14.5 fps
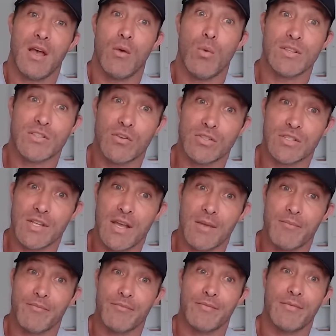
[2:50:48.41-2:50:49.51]
West Coast
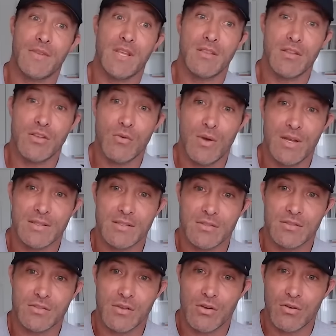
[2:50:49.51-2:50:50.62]
time in the US.
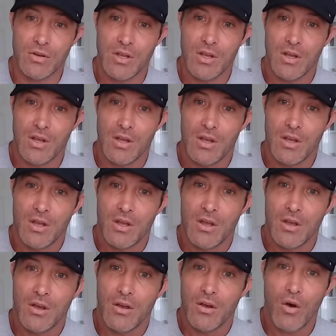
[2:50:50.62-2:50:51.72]
So
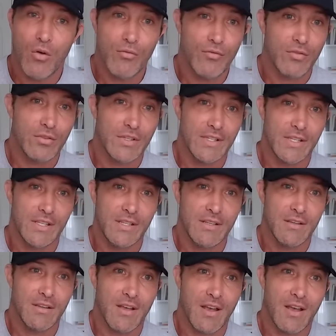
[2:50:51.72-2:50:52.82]
hopefully
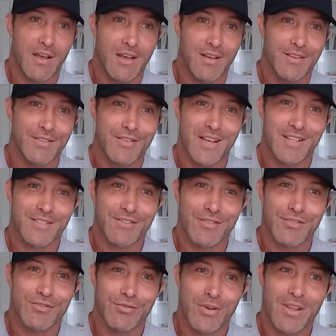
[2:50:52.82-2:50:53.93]
you guys can
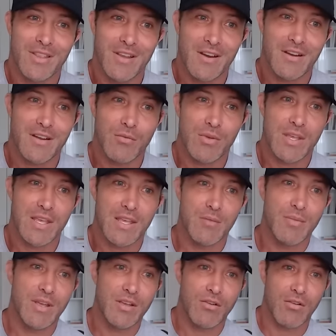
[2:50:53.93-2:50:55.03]
all join there and we can get a
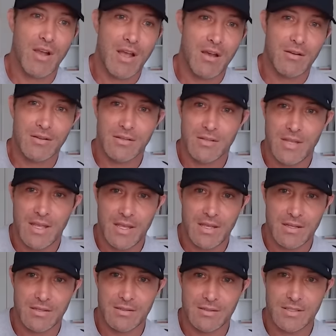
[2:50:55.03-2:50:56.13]
big crowd
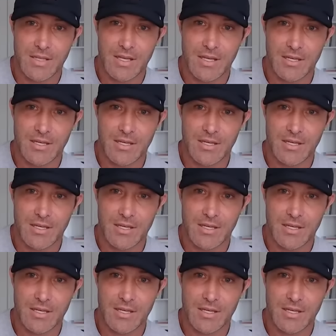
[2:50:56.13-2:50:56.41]
and